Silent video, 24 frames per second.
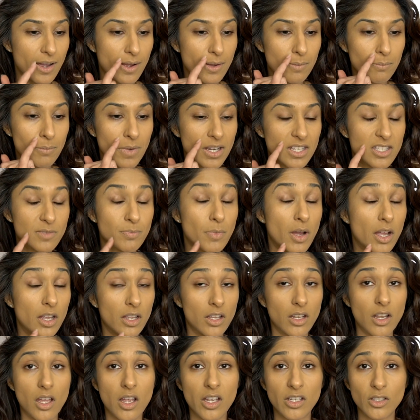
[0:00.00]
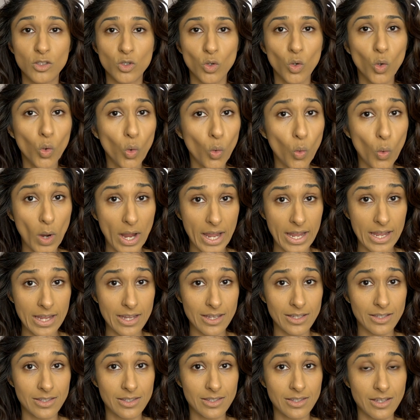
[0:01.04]
my smile lines
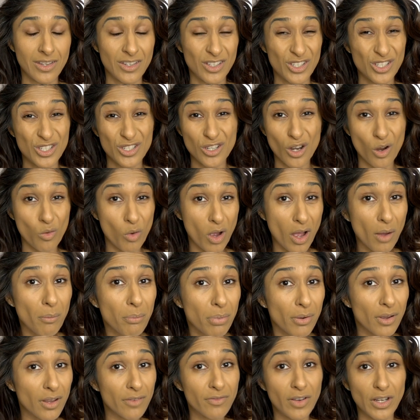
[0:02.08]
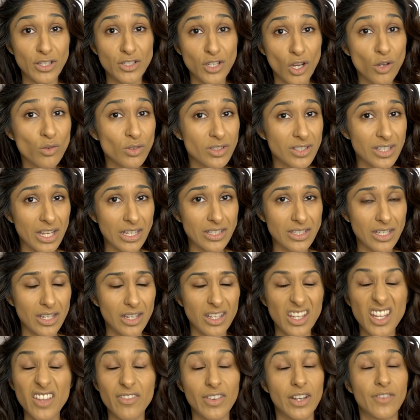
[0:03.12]
always show up if I don't set
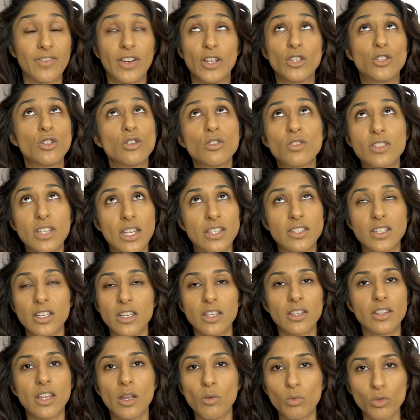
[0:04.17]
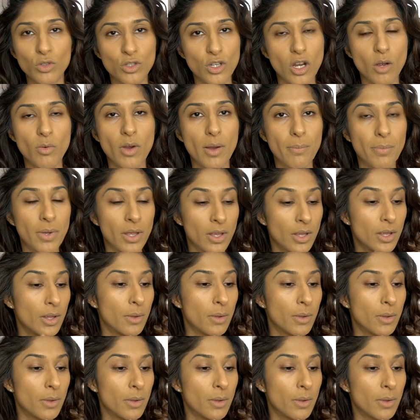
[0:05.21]
it. Even if I do set it, they will show up.